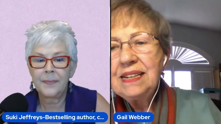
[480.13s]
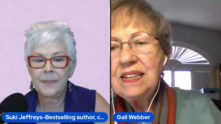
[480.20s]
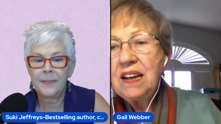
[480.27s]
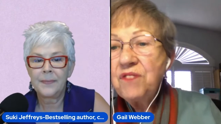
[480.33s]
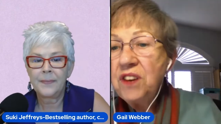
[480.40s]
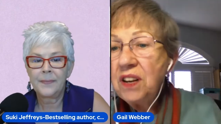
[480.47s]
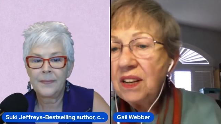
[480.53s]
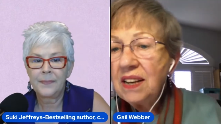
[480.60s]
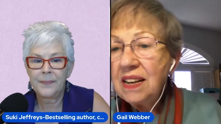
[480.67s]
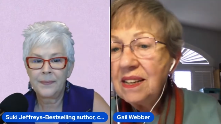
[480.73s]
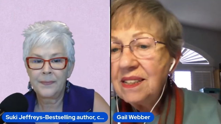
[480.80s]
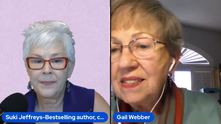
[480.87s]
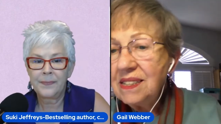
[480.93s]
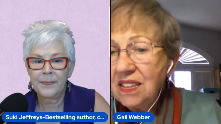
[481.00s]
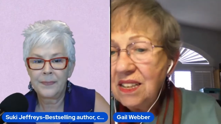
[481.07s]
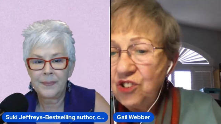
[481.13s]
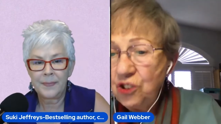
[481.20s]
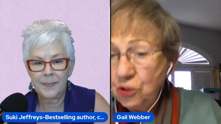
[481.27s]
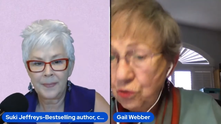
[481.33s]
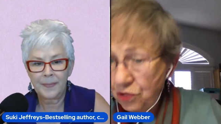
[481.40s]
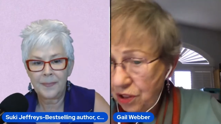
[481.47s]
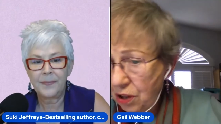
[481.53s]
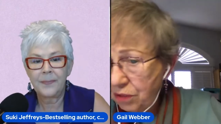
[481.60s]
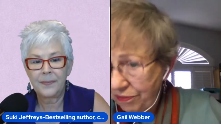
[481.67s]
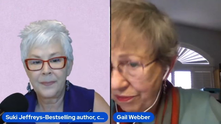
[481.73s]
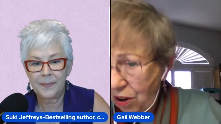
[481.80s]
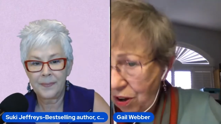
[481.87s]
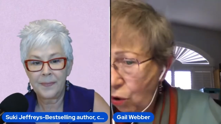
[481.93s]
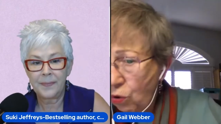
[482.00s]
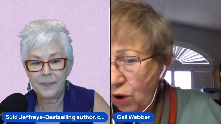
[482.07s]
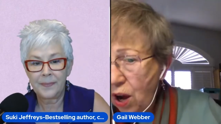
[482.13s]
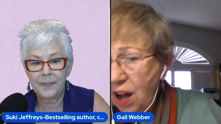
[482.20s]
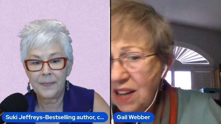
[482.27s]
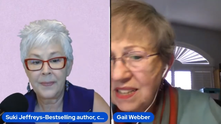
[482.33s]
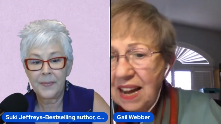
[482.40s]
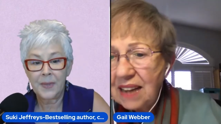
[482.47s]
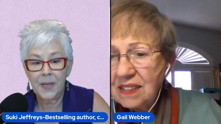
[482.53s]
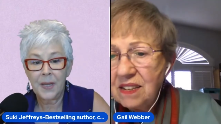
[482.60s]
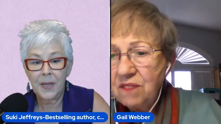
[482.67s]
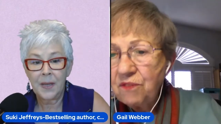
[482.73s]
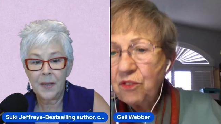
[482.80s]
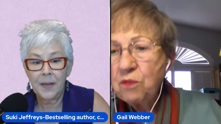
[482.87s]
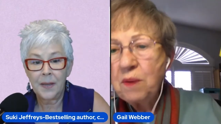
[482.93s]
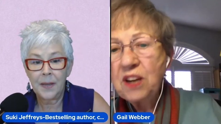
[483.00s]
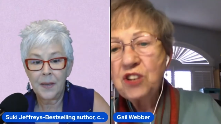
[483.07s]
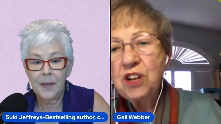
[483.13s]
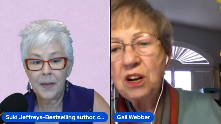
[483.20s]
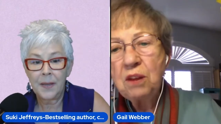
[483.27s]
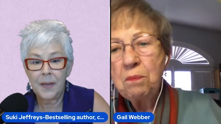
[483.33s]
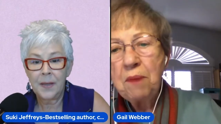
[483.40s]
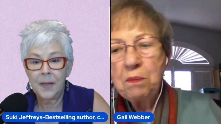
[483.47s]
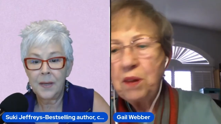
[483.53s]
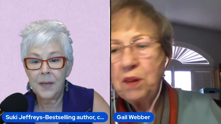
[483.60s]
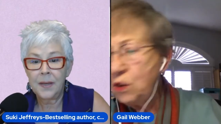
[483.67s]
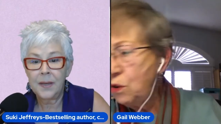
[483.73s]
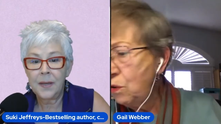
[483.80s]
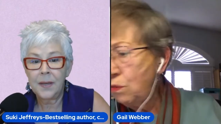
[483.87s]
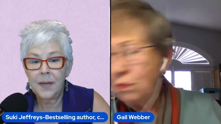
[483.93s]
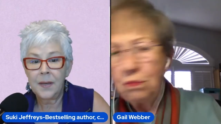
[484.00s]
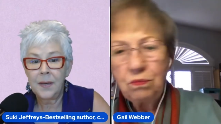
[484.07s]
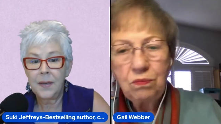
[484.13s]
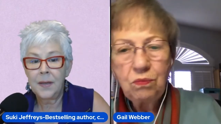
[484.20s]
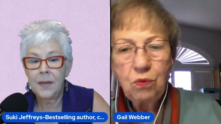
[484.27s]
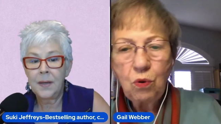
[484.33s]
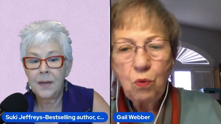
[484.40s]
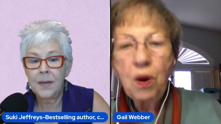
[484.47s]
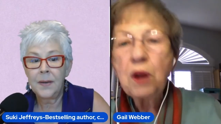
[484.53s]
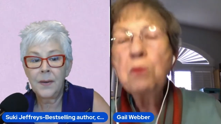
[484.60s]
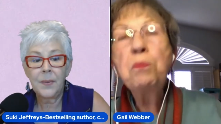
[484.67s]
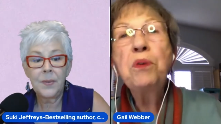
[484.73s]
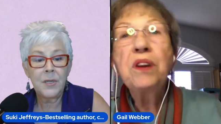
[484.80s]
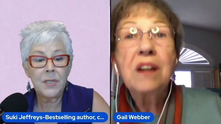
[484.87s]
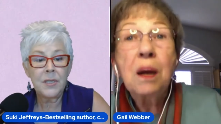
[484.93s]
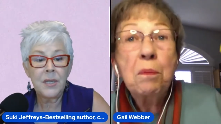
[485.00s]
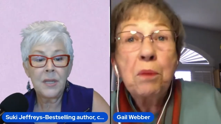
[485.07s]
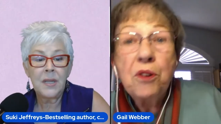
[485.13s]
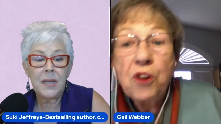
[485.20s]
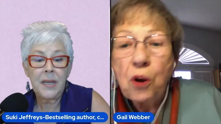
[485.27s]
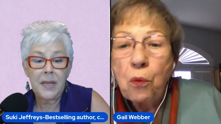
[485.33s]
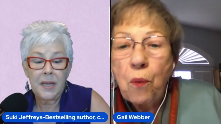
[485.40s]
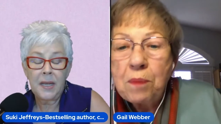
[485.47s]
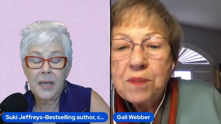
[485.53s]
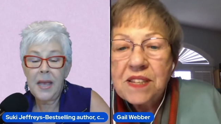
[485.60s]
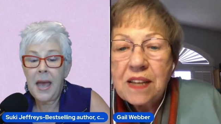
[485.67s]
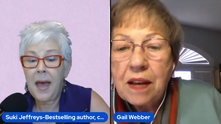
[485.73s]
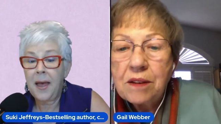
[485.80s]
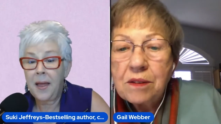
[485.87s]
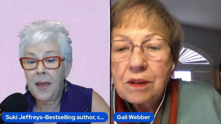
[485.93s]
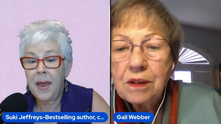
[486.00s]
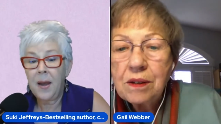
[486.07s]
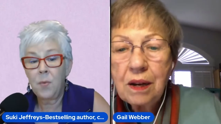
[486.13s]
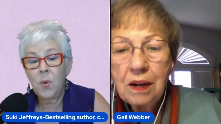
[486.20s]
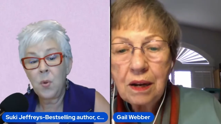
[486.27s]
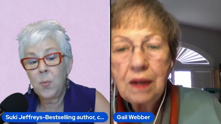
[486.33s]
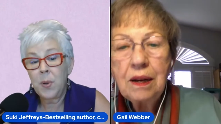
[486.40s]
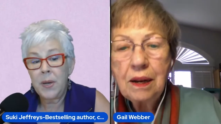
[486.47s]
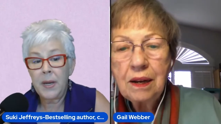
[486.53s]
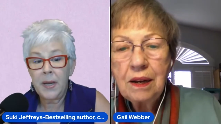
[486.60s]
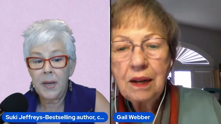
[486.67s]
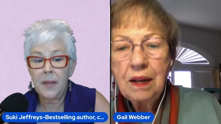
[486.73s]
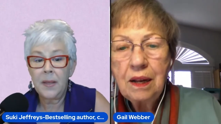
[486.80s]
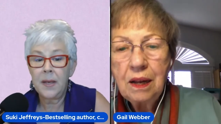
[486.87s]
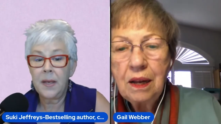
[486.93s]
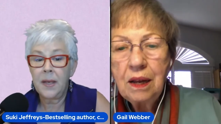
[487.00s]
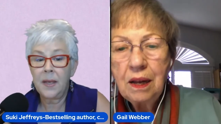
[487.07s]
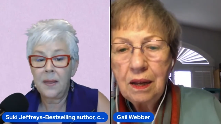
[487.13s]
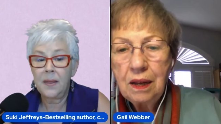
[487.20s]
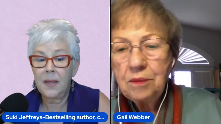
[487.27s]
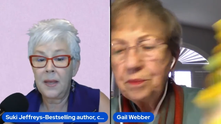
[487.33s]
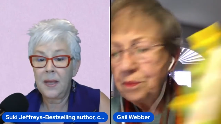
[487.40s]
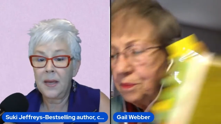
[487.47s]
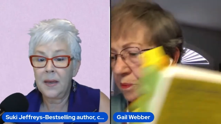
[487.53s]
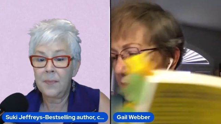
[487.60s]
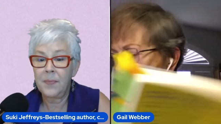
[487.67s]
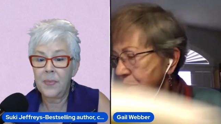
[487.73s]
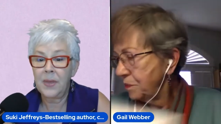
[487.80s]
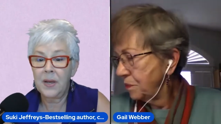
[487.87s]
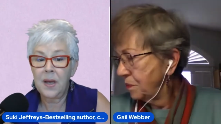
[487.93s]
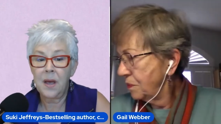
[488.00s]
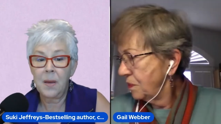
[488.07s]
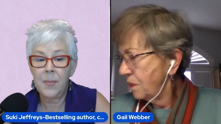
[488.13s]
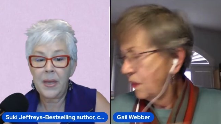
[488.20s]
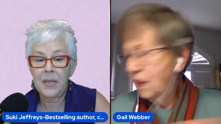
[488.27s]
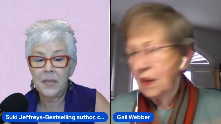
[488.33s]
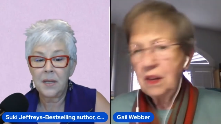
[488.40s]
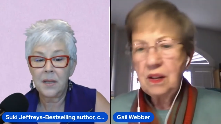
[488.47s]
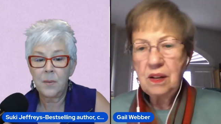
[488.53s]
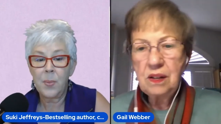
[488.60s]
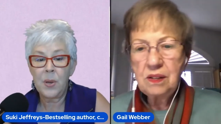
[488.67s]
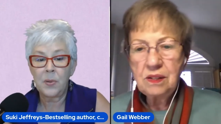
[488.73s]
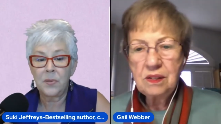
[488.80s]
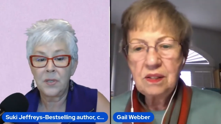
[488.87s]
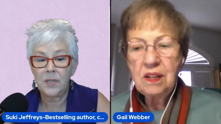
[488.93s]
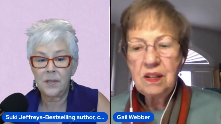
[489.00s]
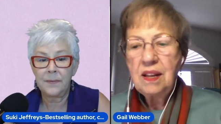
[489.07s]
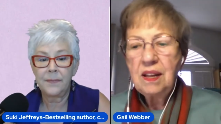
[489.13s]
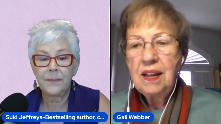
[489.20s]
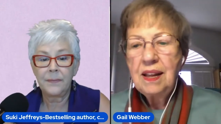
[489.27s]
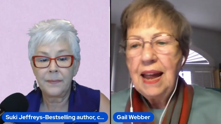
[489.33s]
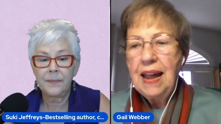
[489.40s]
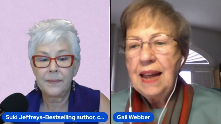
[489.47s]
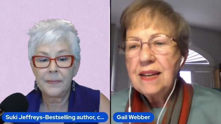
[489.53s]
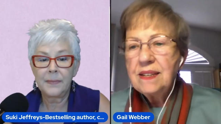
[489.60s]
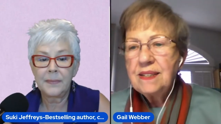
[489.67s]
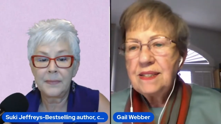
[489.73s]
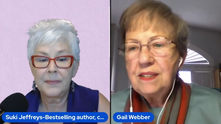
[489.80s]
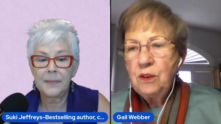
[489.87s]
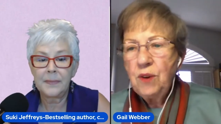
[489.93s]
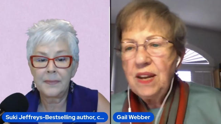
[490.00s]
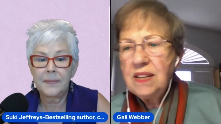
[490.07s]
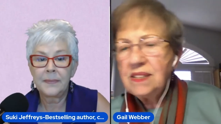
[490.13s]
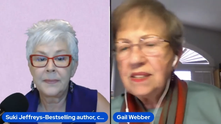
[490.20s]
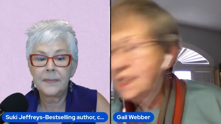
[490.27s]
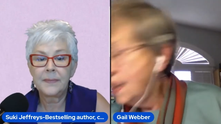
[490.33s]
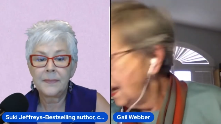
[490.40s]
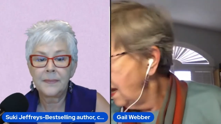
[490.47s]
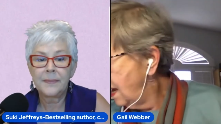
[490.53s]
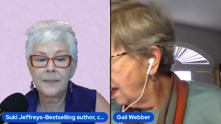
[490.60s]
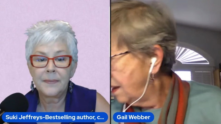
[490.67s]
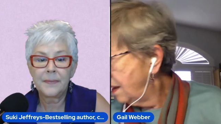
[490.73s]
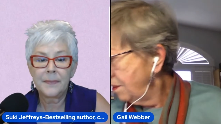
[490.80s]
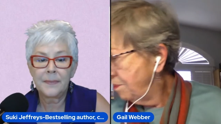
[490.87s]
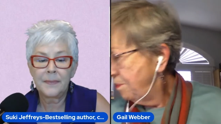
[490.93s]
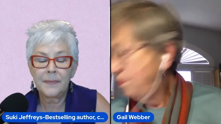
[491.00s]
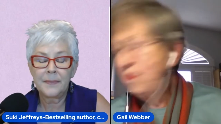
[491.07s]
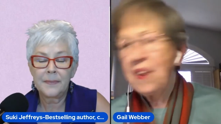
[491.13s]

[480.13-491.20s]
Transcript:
Speaker 1: definitely send you the whole contact information, and maybe you will want to. Or just the link,
Speaker 2: there. yeah, and we'll put it in the in the um, the comments on the post.
Speaker 1: So it's um,